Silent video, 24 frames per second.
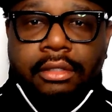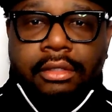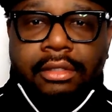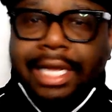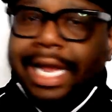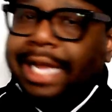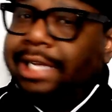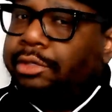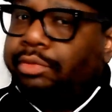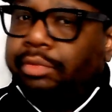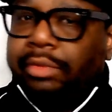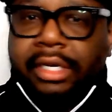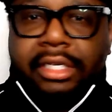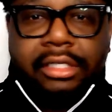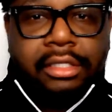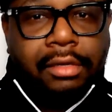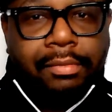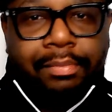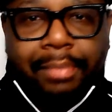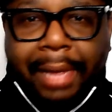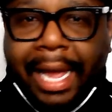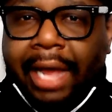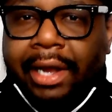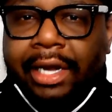That's what it's
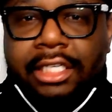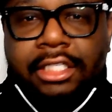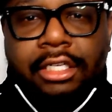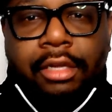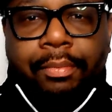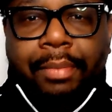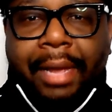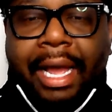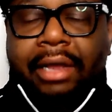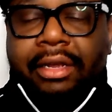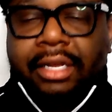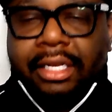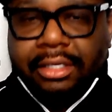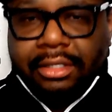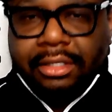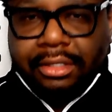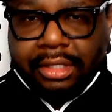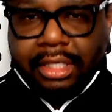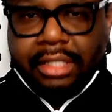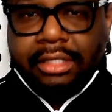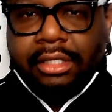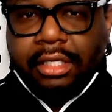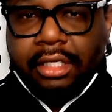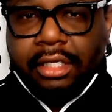about. It's about
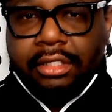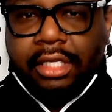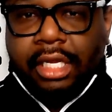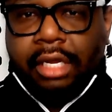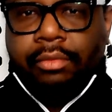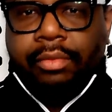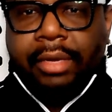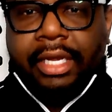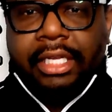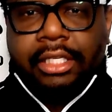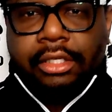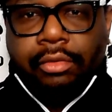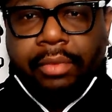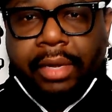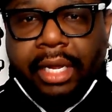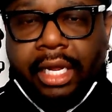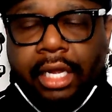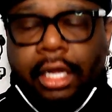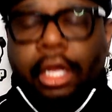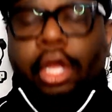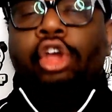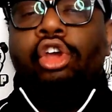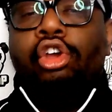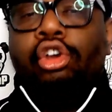consistency week to
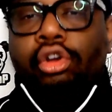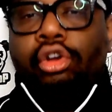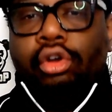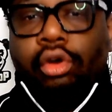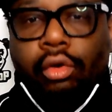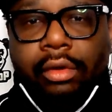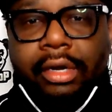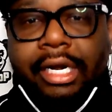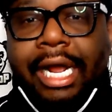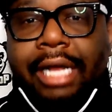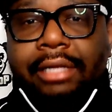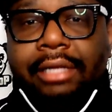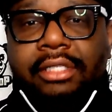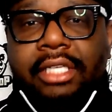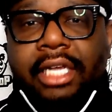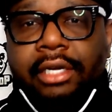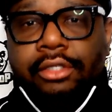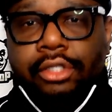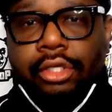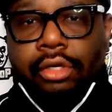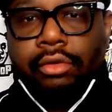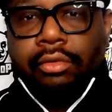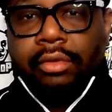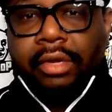week, going out there
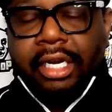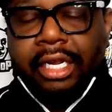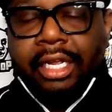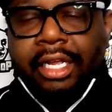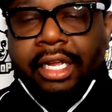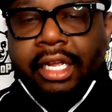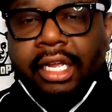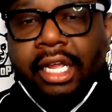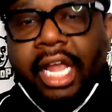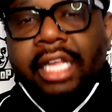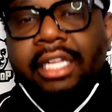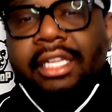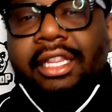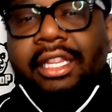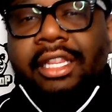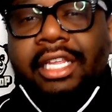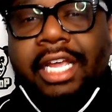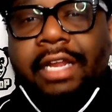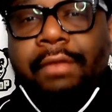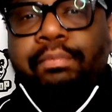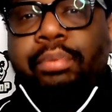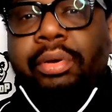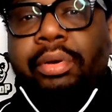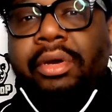doing it, and
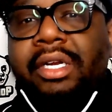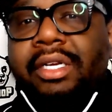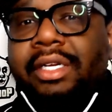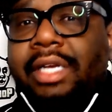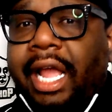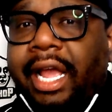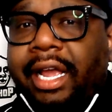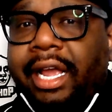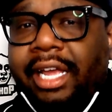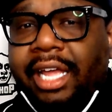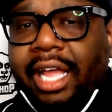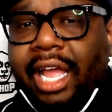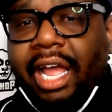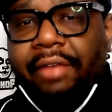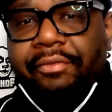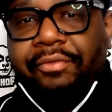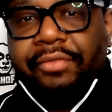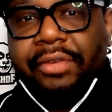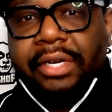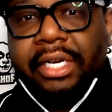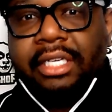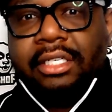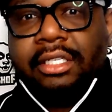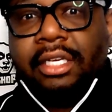then putting that
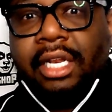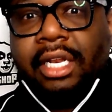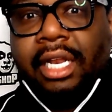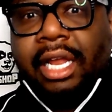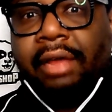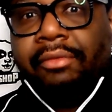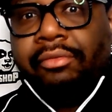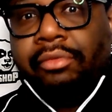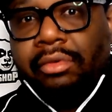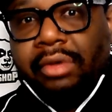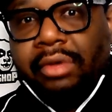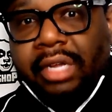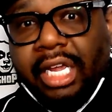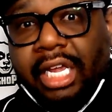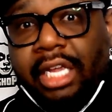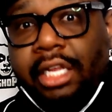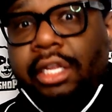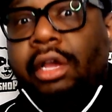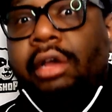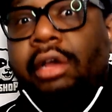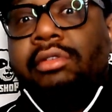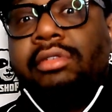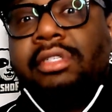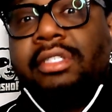confidence level in
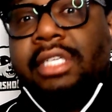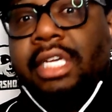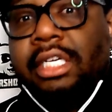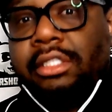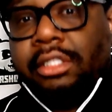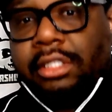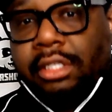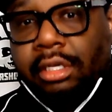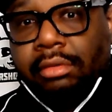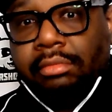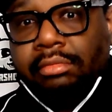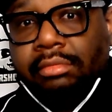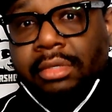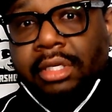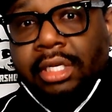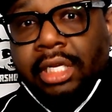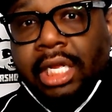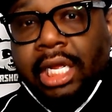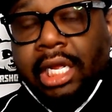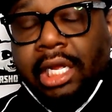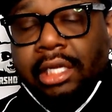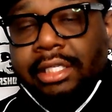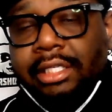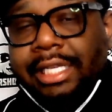your system
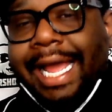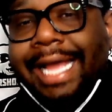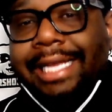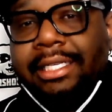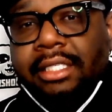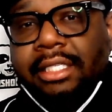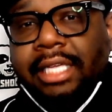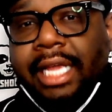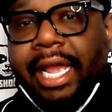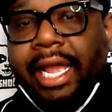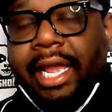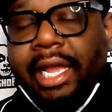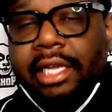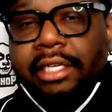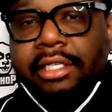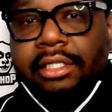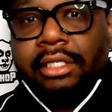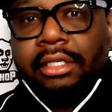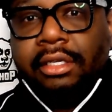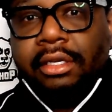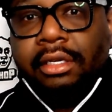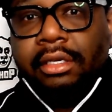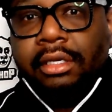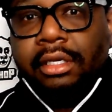that
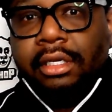says,